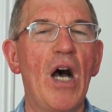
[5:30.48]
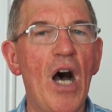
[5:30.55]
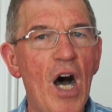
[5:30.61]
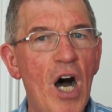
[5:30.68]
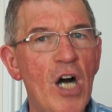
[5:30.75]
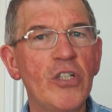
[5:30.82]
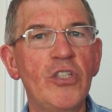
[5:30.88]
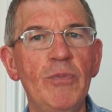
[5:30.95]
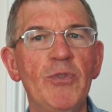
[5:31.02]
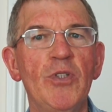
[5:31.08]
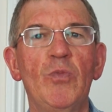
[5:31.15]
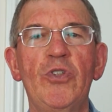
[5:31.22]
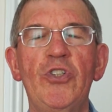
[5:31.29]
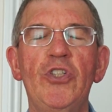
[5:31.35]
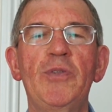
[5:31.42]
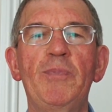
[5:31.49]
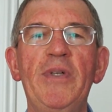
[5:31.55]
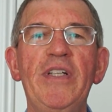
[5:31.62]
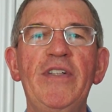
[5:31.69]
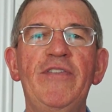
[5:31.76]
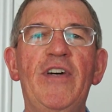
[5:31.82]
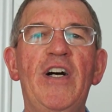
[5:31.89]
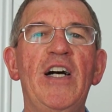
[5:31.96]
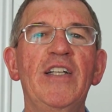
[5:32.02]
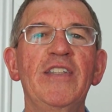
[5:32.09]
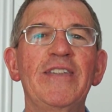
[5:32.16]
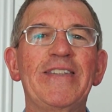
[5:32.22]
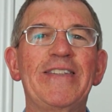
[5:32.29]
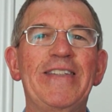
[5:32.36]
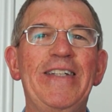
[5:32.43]
argument which has been
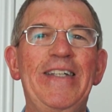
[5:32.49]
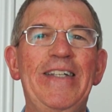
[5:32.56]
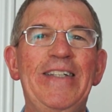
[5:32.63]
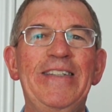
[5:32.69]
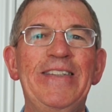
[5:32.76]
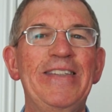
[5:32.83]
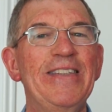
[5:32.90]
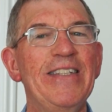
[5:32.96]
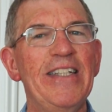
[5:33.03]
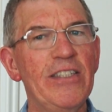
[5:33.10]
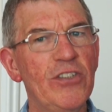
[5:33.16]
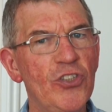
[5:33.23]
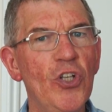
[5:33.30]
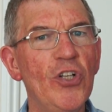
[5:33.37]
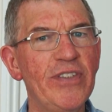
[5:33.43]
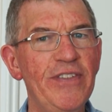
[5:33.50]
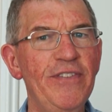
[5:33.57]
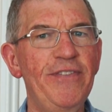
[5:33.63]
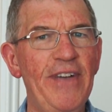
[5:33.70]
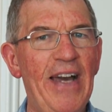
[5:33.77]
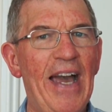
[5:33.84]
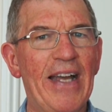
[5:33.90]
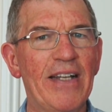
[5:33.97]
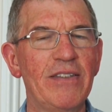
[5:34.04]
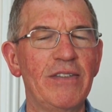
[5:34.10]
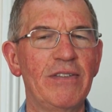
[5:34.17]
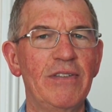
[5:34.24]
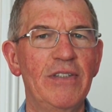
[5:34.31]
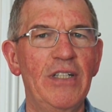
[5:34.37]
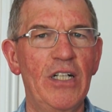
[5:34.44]
advanced is that it's not in fact
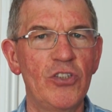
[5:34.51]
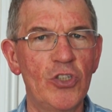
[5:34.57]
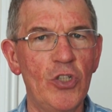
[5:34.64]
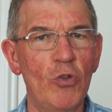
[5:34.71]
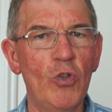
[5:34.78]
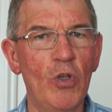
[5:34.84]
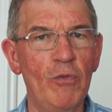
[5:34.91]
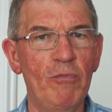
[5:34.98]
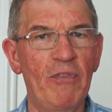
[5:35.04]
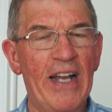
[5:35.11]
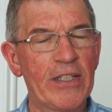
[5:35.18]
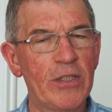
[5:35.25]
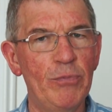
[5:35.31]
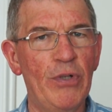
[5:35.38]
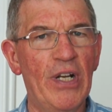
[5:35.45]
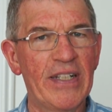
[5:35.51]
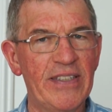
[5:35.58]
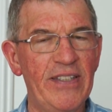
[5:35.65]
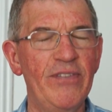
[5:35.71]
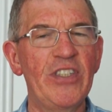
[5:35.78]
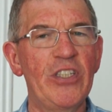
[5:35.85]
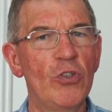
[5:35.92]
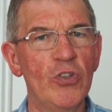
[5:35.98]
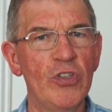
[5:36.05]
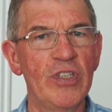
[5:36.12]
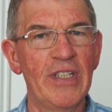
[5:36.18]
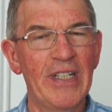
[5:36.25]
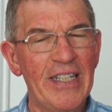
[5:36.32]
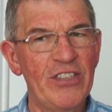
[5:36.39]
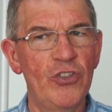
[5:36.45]
total factor productivity, or
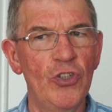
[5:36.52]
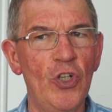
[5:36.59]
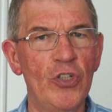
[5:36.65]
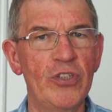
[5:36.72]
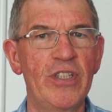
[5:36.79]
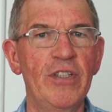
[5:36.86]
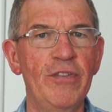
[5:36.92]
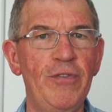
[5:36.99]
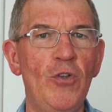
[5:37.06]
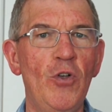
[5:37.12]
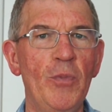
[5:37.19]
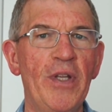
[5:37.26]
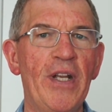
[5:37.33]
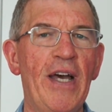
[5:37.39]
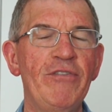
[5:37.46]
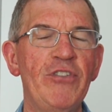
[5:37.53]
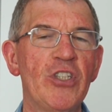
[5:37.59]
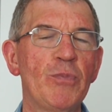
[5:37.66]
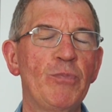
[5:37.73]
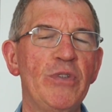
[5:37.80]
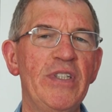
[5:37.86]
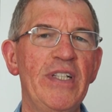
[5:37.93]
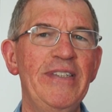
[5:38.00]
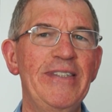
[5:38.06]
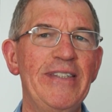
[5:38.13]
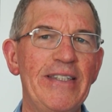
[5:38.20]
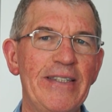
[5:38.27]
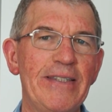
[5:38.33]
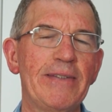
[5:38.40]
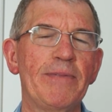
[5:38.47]
at least not in the form that I've just presented
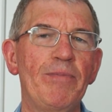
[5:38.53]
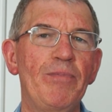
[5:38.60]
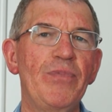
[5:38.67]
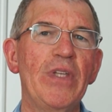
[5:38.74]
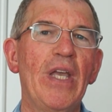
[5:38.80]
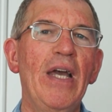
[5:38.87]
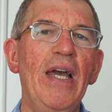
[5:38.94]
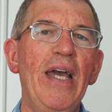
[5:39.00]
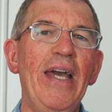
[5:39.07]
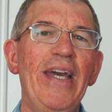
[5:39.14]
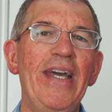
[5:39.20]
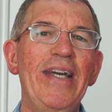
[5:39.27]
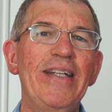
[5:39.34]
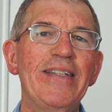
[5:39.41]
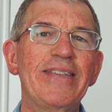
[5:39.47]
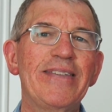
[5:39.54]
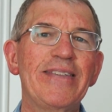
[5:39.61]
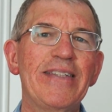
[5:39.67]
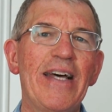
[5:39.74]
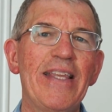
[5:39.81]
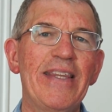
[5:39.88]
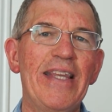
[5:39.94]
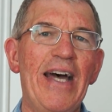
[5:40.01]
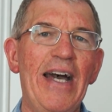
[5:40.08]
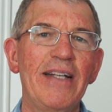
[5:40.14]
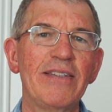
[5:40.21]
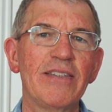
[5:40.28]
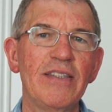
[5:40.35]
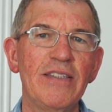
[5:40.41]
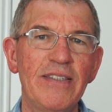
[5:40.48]
it. It's
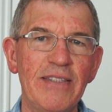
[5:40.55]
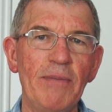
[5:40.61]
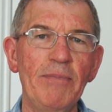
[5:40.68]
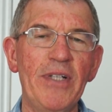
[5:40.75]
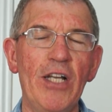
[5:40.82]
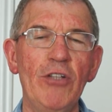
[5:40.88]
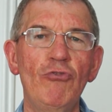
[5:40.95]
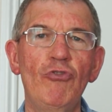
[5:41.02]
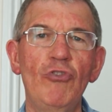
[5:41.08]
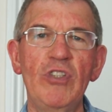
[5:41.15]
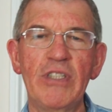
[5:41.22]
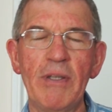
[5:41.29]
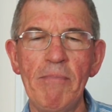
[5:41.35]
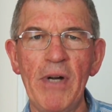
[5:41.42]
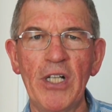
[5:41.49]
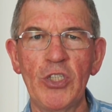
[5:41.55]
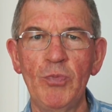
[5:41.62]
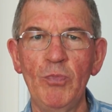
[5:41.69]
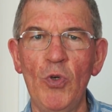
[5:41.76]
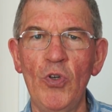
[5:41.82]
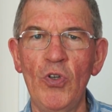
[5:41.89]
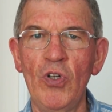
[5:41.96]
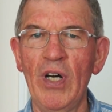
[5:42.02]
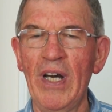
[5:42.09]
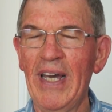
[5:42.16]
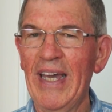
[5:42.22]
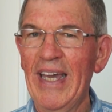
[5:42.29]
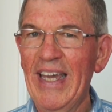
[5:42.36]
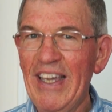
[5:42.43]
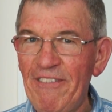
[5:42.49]
that some countries are much more
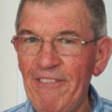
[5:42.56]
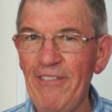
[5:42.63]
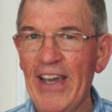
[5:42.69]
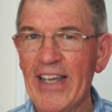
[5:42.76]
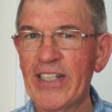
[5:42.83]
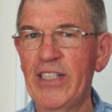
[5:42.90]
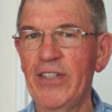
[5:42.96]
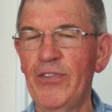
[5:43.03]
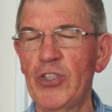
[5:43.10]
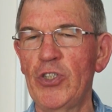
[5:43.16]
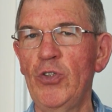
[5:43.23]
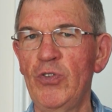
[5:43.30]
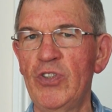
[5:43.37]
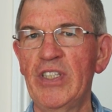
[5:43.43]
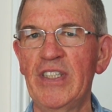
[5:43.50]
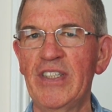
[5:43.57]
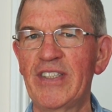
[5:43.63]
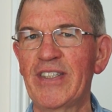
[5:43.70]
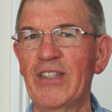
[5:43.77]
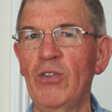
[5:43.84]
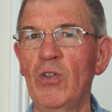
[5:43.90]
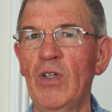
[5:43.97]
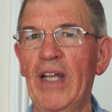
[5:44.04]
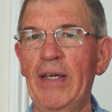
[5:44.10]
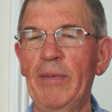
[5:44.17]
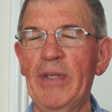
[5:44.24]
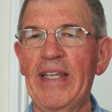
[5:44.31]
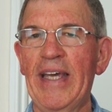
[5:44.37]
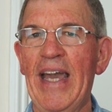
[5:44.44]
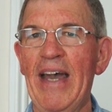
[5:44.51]
effective at using the skilled labour
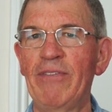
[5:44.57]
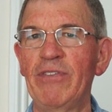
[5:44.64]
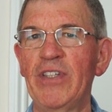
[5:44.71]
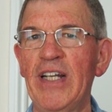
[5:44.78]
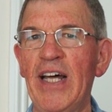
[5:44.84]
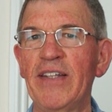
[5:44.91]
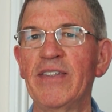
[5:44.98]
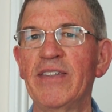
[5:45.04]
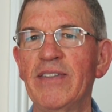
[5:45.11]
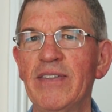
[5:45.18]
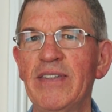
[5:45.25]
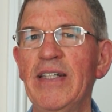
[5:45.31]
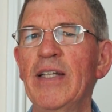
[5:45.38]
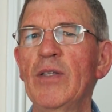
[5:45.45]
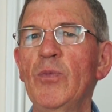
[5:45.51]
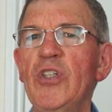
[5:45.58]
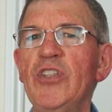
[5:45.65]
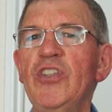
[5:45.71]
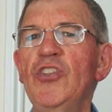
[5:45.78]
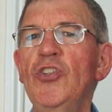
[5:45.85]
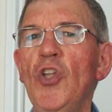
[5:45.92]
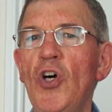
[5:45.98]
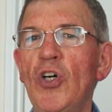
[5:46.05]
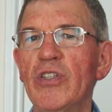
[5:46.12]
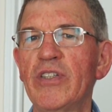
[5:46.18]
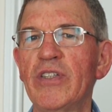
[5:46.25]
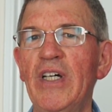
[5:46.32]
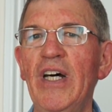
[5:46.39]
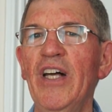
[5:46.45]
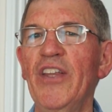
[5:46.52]
they have than others. In other words, it's
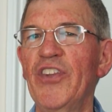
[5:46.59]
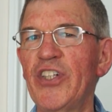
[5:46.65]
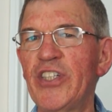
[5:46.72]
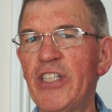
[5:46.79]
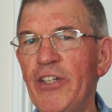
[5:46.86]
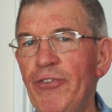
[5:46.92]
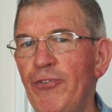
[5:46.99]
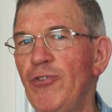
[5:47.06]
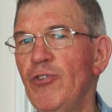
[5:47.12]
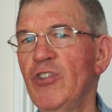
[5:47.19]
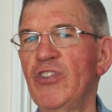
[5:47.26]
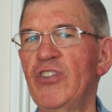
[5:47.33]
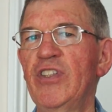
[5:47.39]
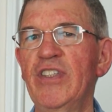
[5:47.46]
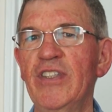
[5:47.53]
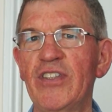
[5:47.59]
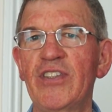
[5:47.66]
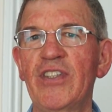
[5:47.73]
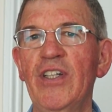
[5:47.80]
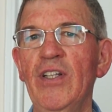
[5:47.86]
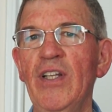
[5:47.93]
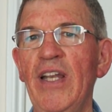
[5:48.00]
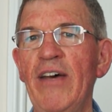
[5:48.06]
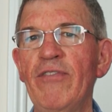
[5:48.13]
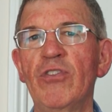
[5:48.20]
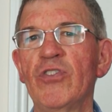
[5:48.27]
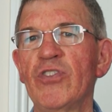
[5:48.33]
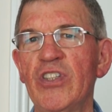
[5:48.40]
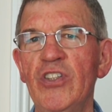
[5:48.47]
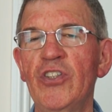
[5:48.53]
not the difference in the skill
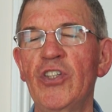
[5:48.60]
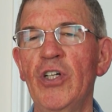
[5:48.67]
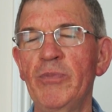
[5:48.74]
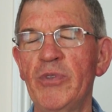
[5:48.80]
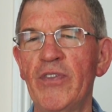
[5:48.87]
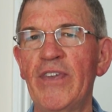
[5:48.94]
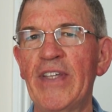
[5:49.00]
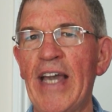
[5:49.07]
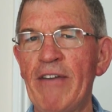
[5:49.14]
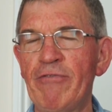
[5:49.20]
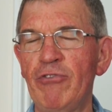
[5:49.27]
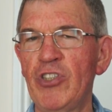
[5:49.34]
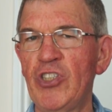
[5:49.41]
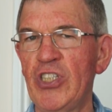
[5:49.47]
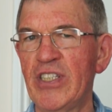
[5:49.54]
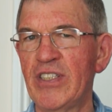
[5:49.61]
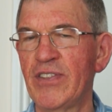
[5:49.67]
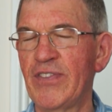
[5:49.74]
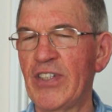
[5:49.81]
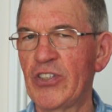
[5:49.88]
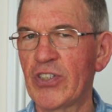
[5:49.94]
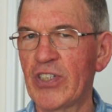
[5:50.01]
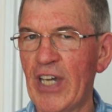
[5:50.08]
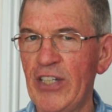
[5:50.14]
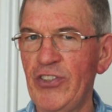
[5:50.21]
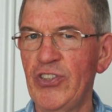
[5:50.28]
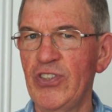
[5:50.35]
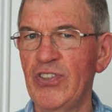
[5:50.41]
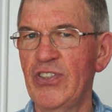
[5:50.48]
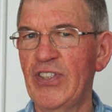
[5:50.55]
levels in terms of the average years of
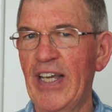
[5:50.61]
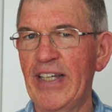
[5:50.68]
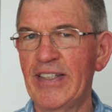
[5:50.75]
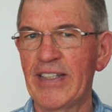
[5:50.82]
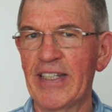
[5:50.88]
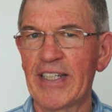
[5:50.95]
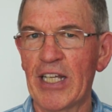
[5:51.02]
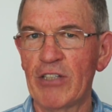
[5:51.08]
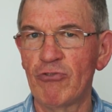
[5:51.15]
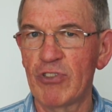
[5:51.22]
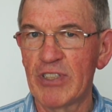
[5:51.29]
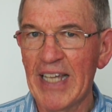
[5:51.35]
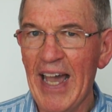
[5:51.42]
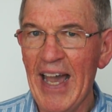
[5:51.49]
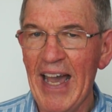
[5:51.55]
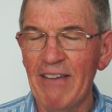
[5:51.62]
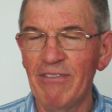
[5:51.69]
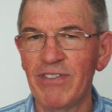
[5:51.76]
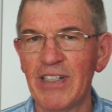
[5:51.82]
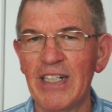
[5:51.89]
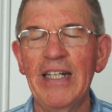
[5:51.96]
education, say, that the countries have.